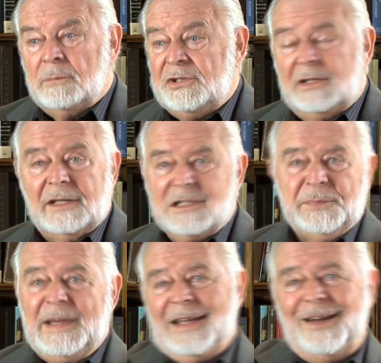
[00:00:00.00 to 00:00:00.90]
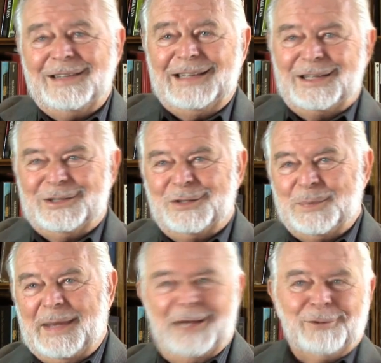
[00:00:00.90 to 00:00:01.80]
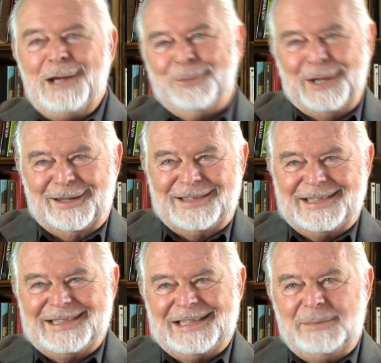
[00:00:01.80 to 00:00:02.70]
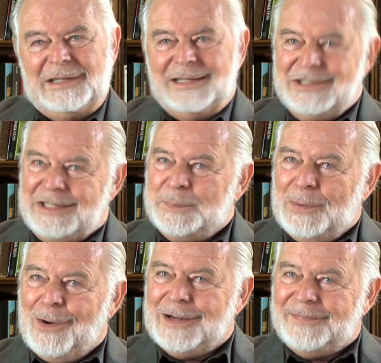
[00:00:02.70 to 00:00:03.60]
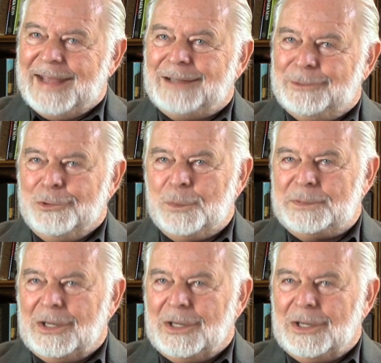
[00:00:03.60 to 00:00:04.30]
But she doesn't speak out against those bad right-wingers, you see, because she's part of that group.